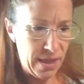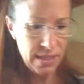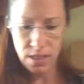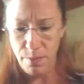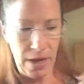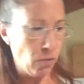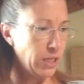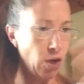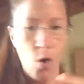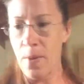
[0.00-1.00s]
This is my
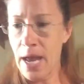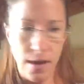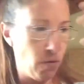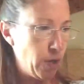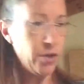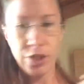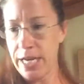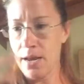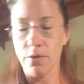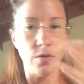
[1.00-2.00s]
only coping. I don't
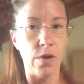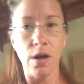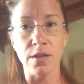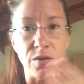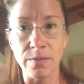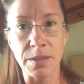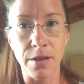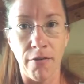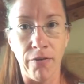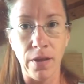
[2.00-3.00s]
understand what's going on, so I'm just
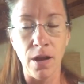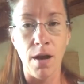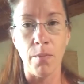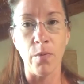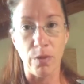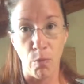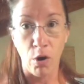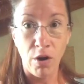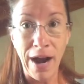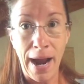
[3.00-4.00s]
going to fill it up with more
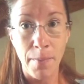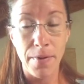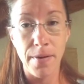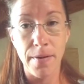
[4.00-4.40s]
crap.